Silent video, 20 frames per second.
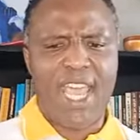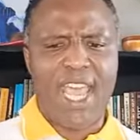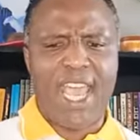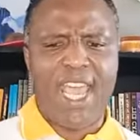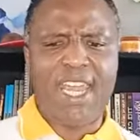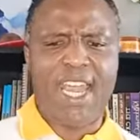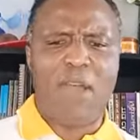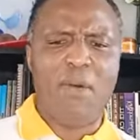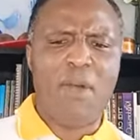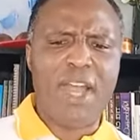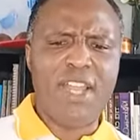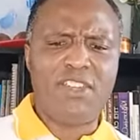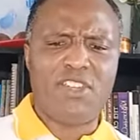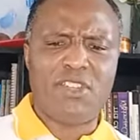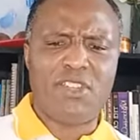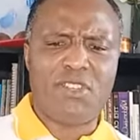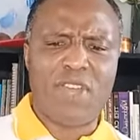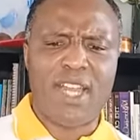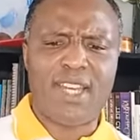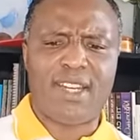And I want
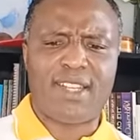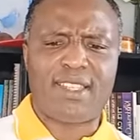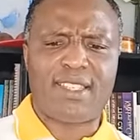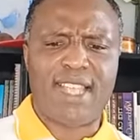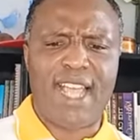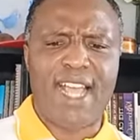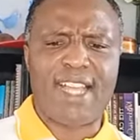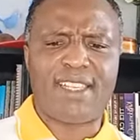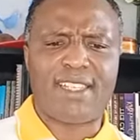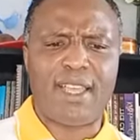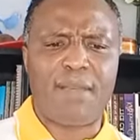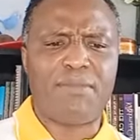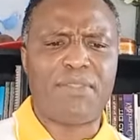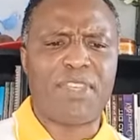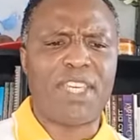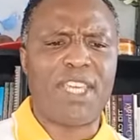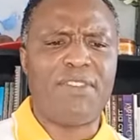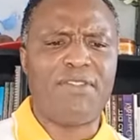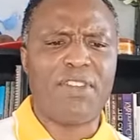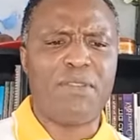you to understand
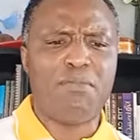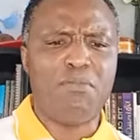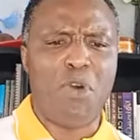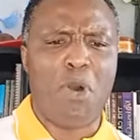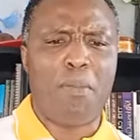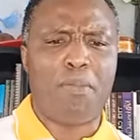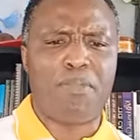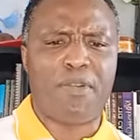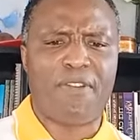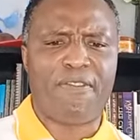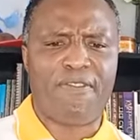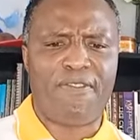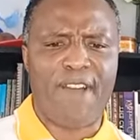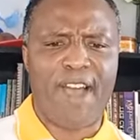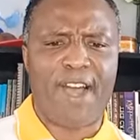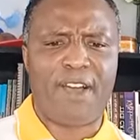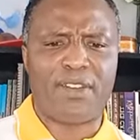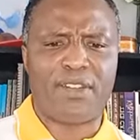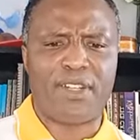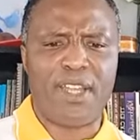something even more
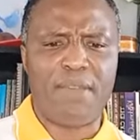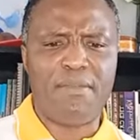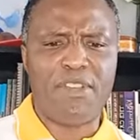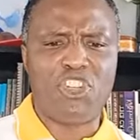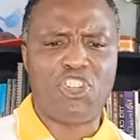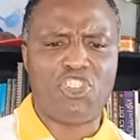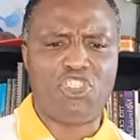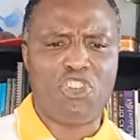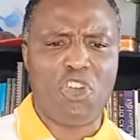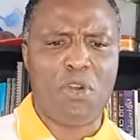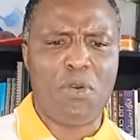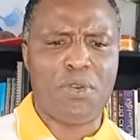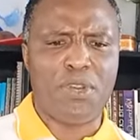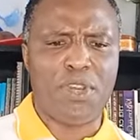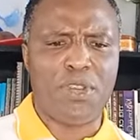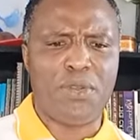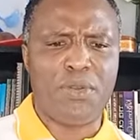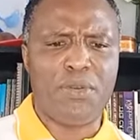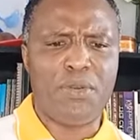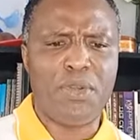profound. Let me show
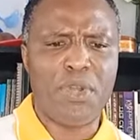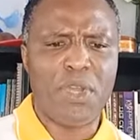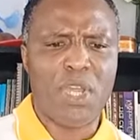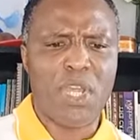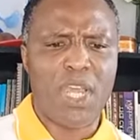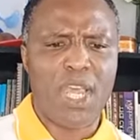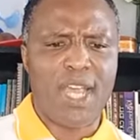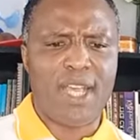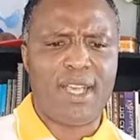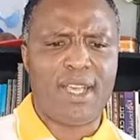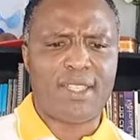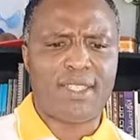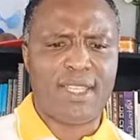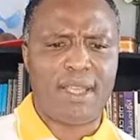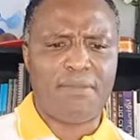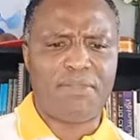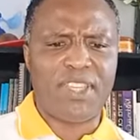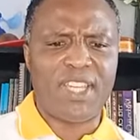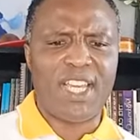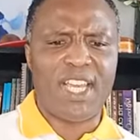you uh,
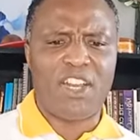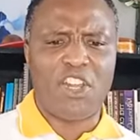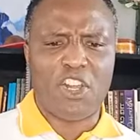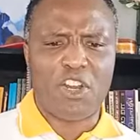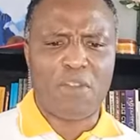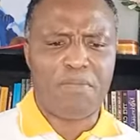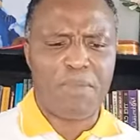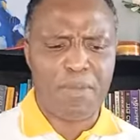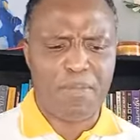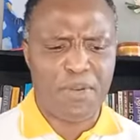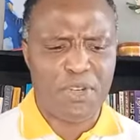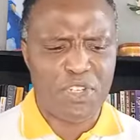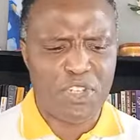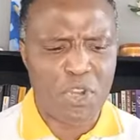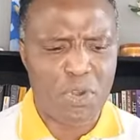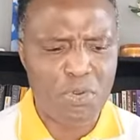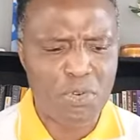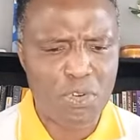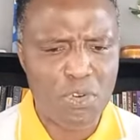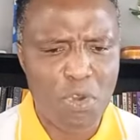something a lot of people
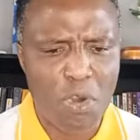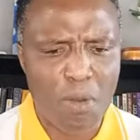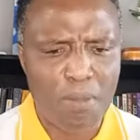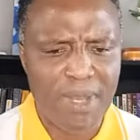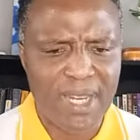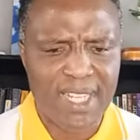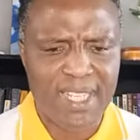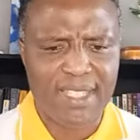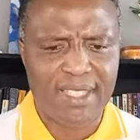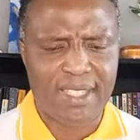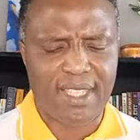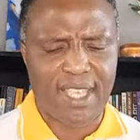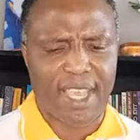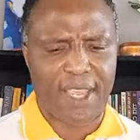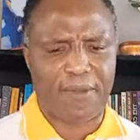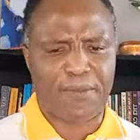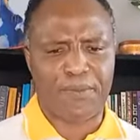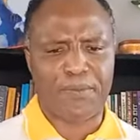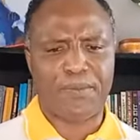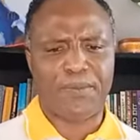don't normally see.